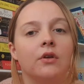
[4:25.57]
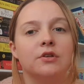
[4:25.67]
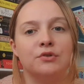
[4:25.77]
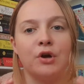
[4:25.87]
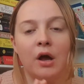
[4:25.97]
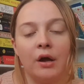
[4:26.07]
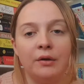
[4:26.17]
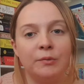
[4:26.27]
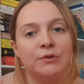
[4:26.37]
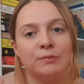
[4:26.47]

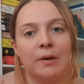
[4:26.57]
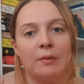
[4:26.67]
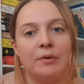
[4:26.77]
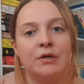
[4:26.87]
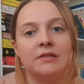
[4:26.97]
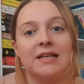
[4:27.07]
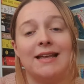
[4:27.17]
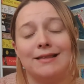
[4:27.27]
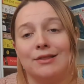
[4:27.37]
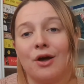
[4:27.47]
only want to buy books
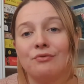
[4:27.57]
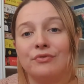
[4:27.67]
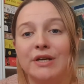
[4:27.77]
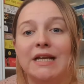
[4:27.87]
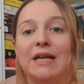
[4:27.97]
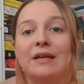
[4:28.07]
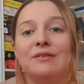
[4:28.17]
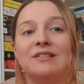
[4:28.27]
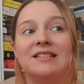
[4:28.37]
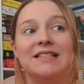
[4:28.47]
either that I really
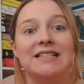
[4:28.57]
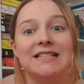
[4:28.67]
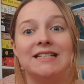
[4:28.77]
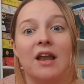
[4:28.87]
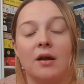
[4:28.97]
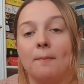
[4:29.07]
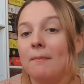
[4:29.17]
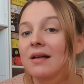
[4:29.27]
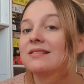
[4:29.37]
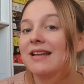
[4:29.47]
like
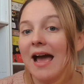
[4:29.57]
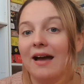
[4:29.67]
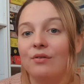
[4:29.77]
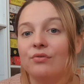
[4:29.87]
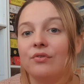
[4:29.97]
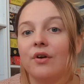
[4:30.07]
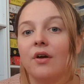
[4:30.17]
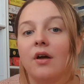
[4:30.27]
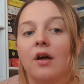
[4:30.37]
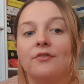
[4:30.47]
must have.
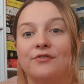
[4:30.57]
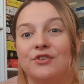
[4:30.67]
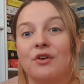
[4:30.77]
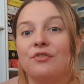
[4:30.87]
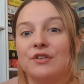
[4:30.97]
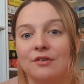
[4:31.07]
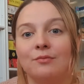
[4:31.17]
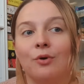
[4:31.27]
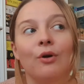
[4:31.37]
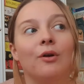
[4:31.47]
So for
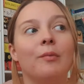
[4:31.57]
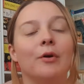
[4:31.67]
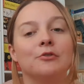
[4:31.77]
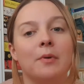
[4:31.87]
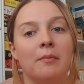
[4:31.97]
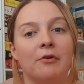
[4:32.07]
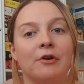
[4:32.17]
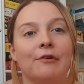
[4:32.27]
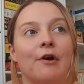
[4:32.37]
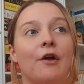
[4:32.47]
example, Hollowpox by
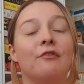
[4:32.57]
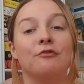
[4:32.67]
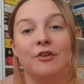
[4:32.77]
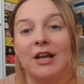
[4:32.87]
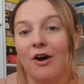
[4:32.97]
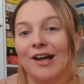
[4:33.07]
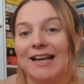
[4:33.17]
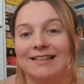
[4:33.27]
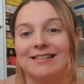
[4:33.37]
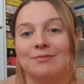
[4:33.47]
Morgan Crow, really
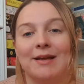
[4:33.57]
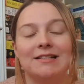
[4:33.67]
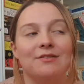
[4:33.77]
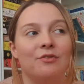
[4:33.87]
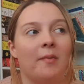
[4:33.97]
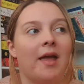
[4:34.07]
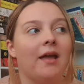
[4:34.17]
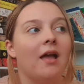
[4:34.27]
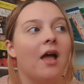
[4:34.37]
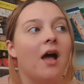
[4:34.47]
highly anticipated for
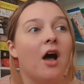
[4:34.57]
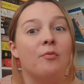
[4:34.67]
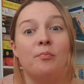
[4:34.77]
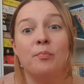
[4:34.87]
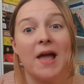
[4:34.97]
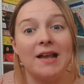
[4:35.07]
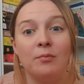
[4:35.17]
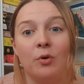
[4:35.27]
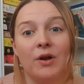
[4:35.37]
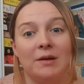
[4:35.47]
me. I barely
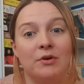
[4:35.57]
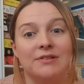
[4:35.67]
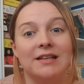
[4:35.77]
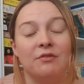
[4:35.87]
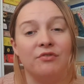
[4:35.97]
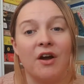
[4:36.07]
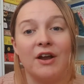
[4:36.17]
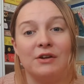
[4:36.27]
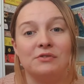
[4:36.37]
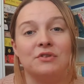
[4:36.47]
bought any books in a very
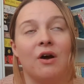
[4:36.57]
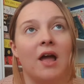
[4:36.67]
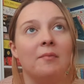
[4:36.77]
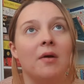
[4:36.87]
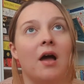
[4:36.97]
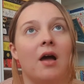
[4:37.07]
long time.